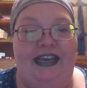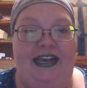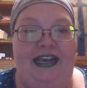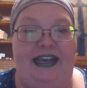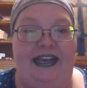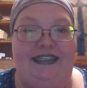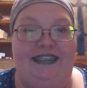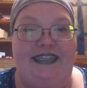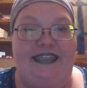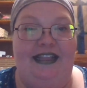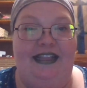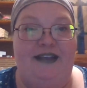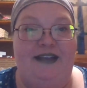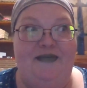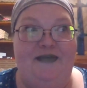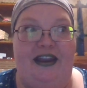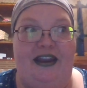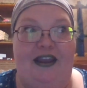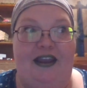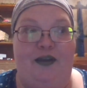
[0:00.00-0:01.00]
I tell him
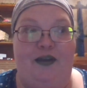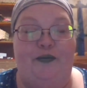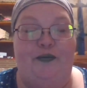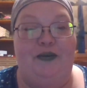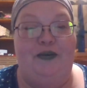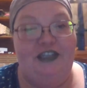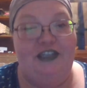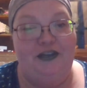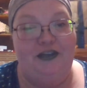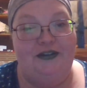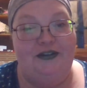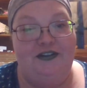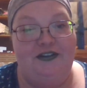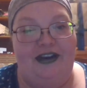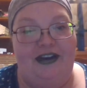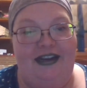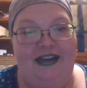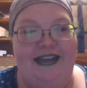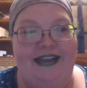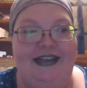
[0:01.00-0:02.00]
that I wish I was
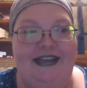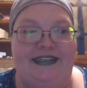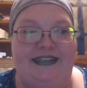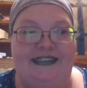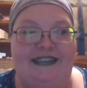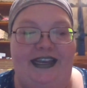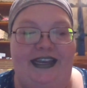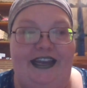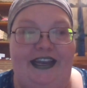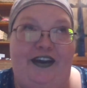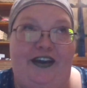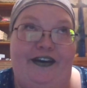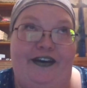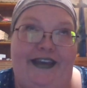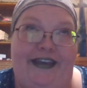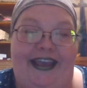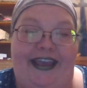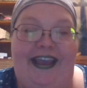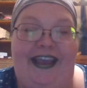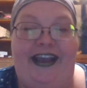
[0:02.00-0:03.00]
writing, and he's like,
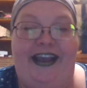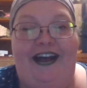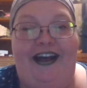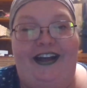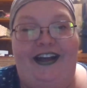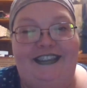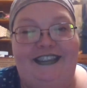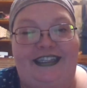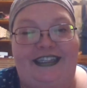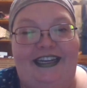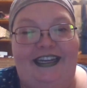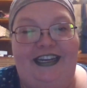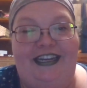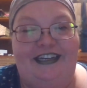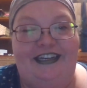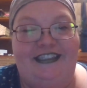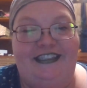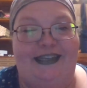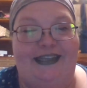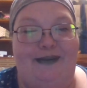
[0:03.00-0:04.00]
okay, I'll take care
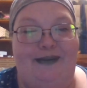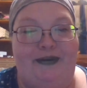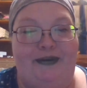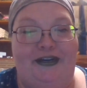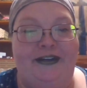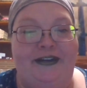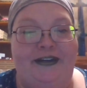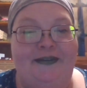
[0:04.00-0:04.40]
of supper.